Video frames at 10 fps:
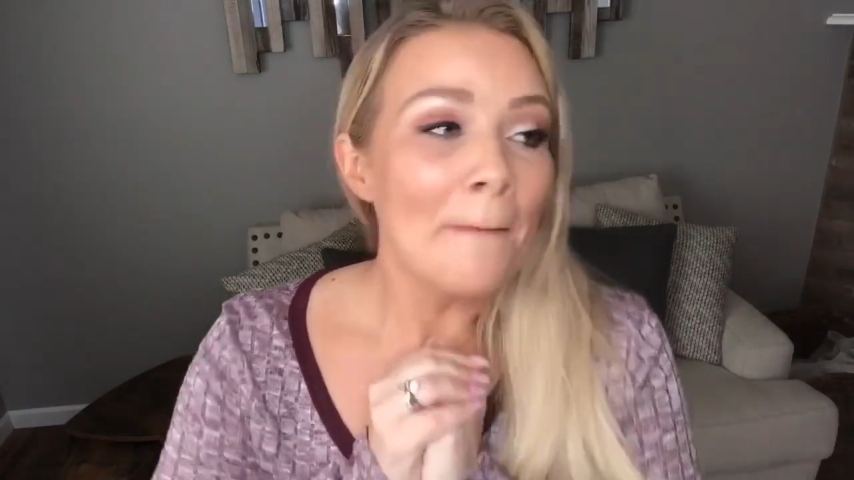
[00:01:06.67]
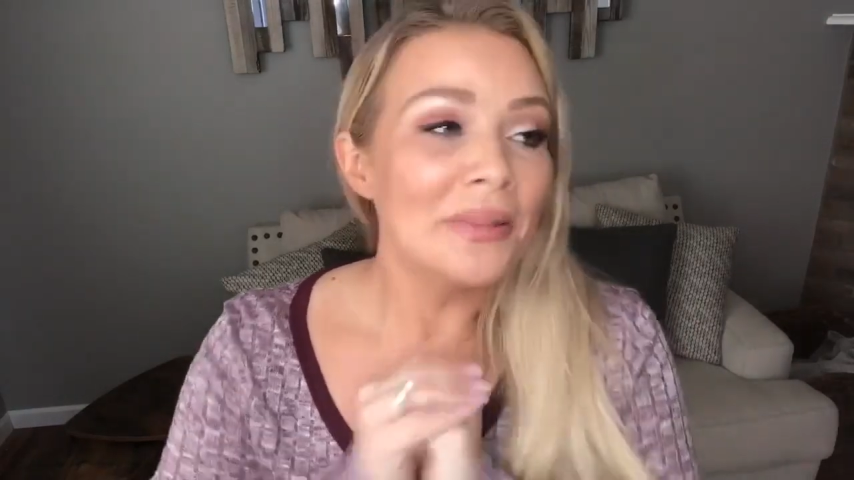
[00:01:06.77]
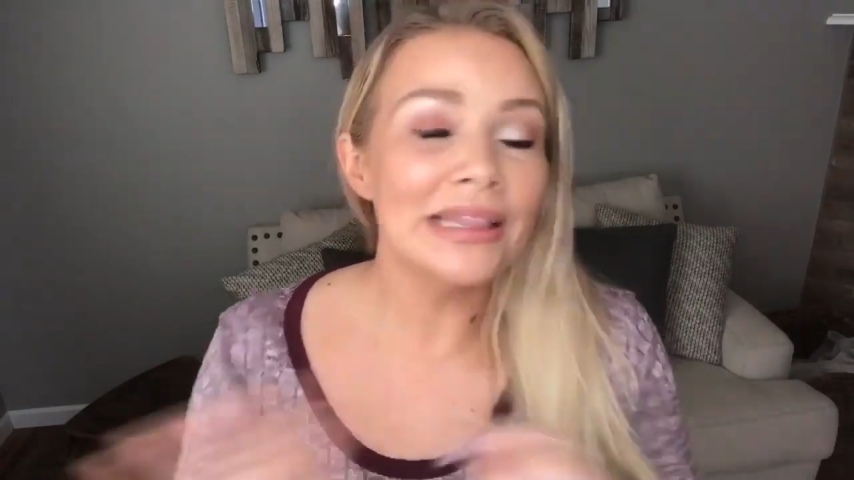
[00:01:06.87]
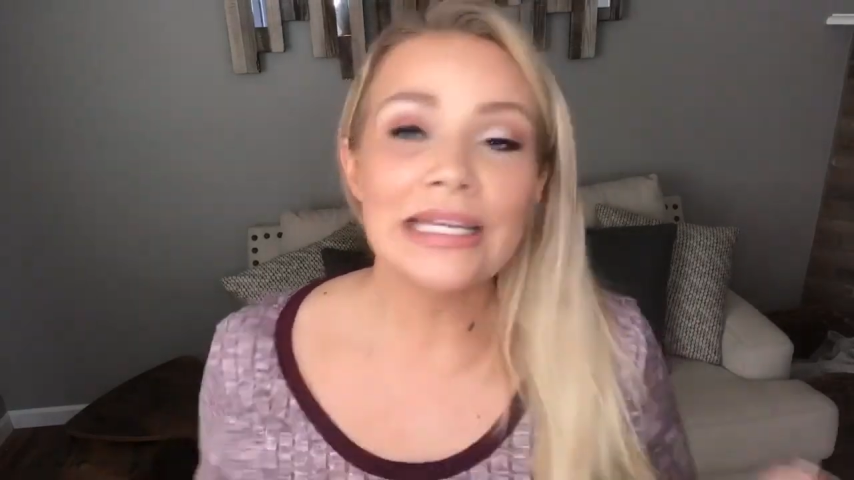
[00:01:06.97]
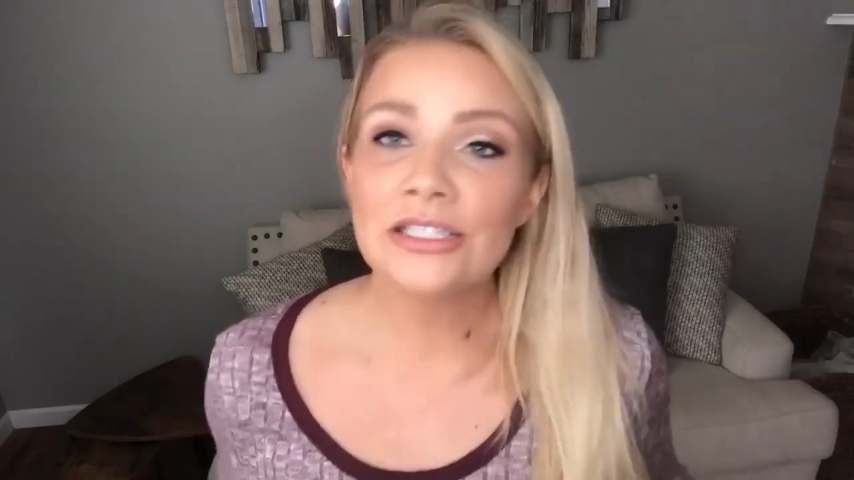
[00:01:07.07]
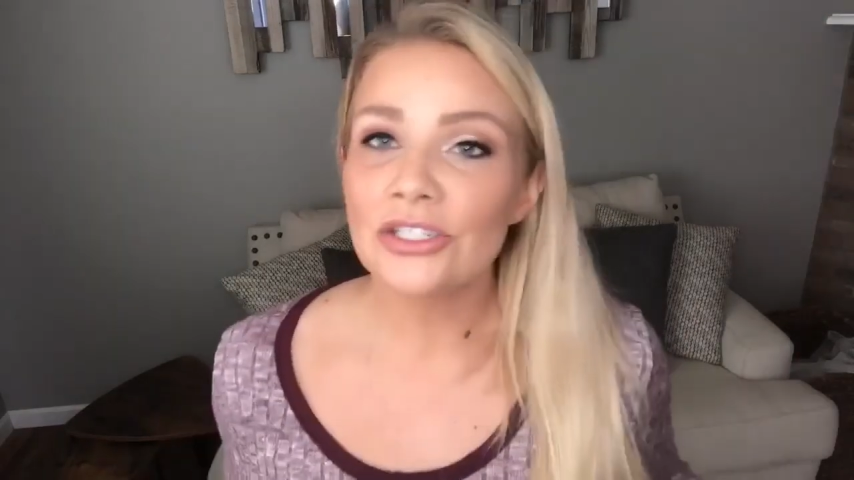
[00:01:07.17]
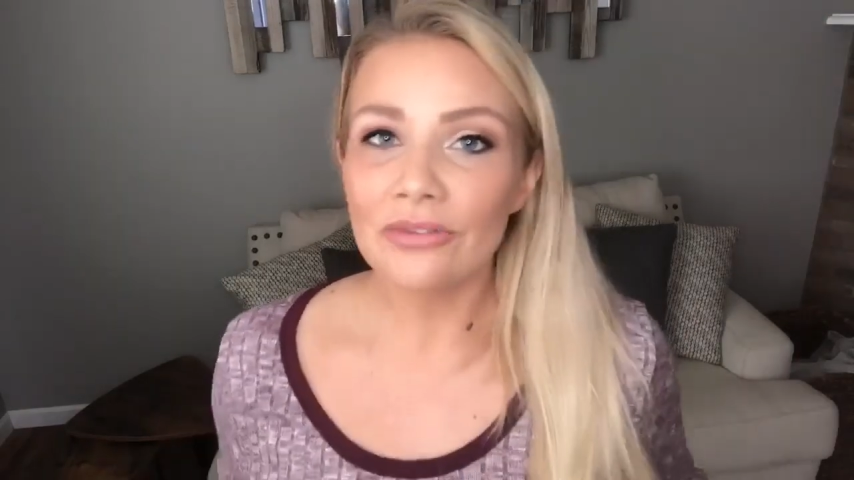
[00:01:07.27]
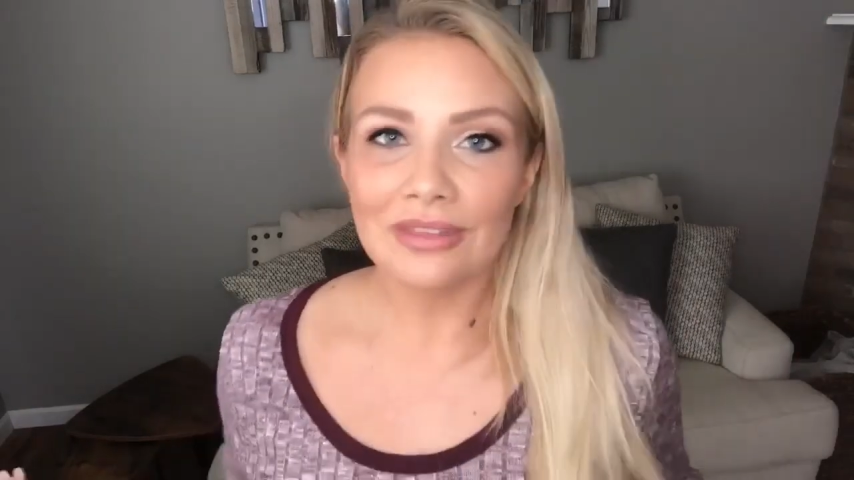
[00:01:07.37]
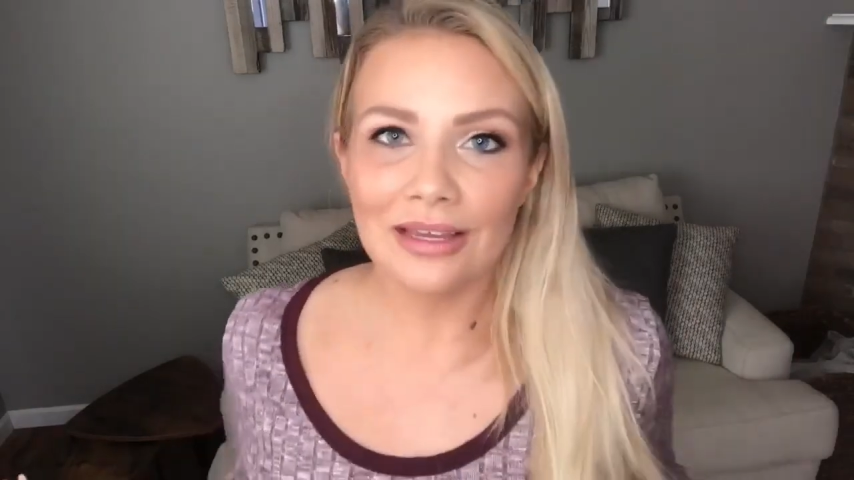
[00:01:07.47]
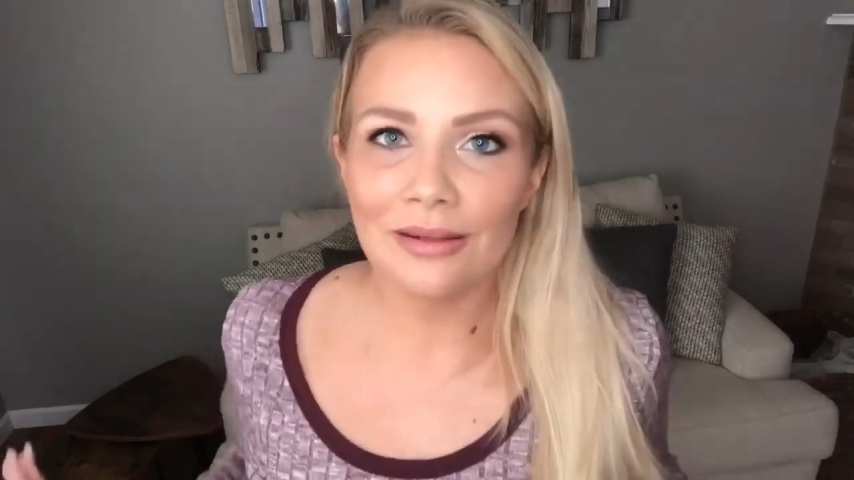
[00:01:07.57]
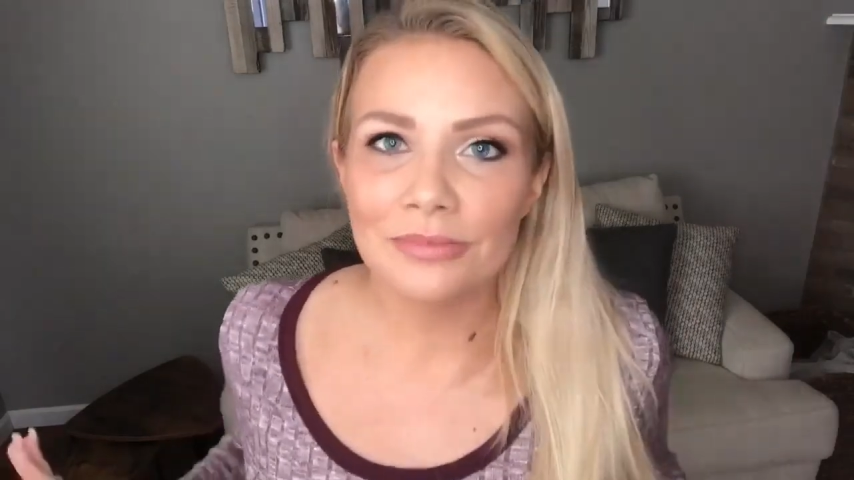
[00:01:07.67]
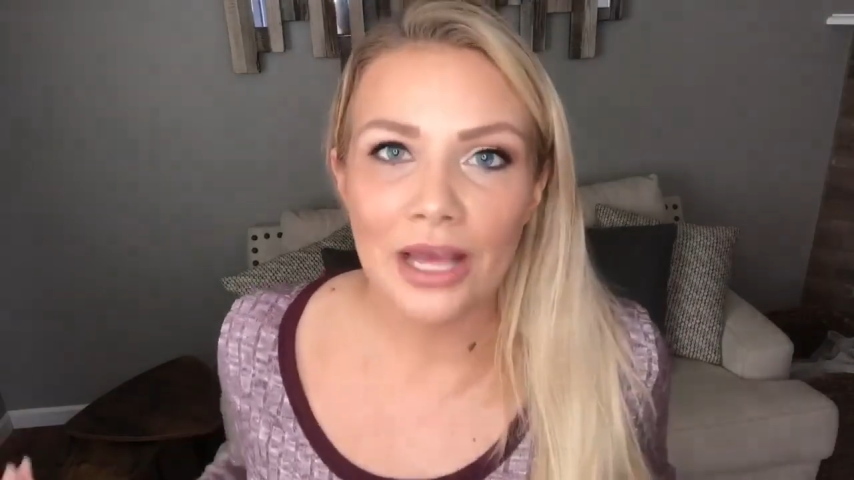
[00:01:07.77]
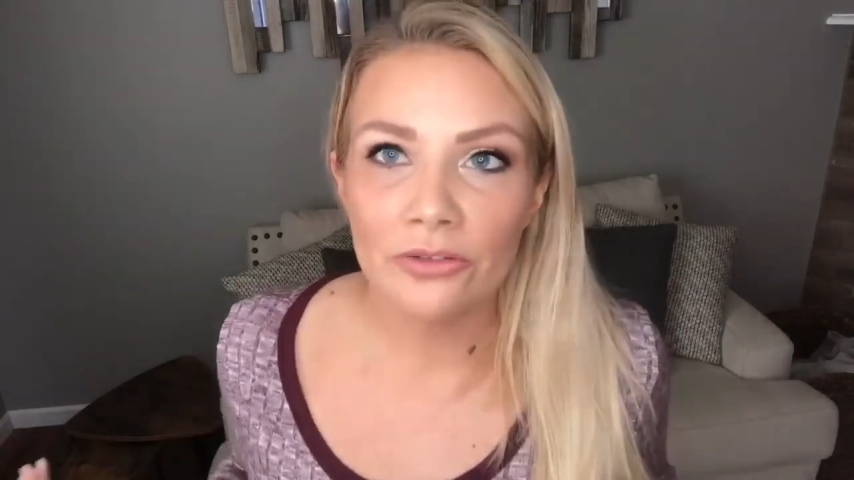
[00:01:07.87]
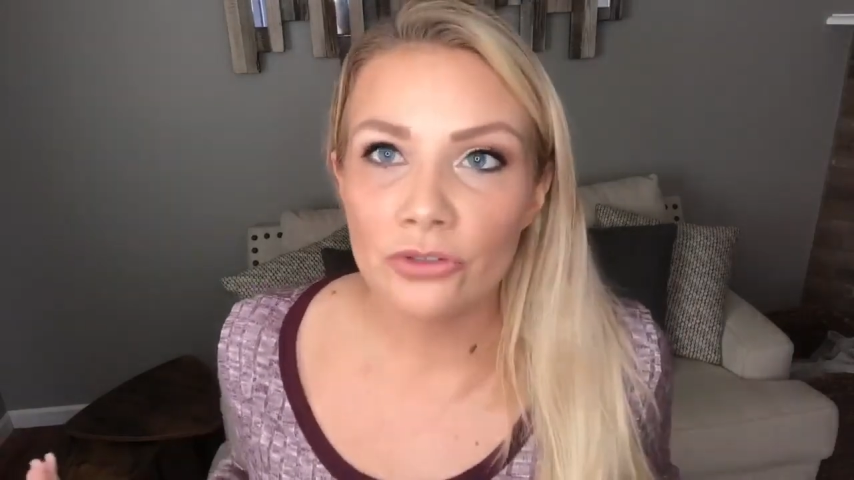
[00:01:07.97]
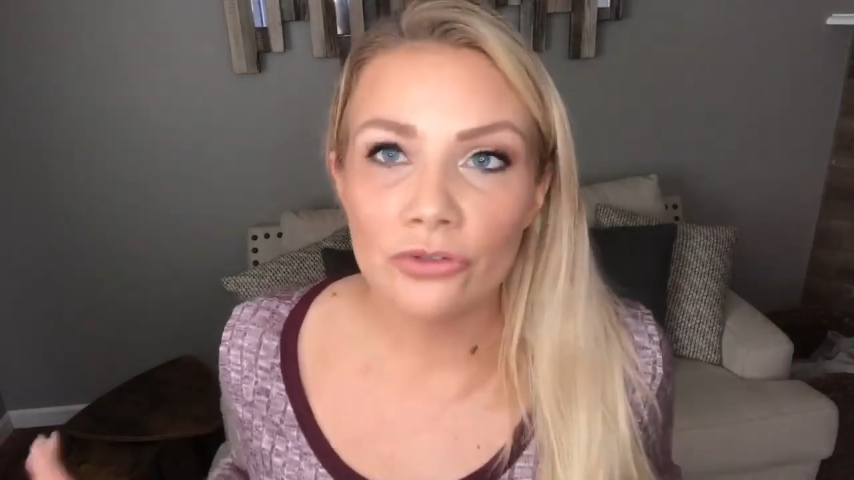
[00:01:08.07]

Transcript: Please don't think I'm telling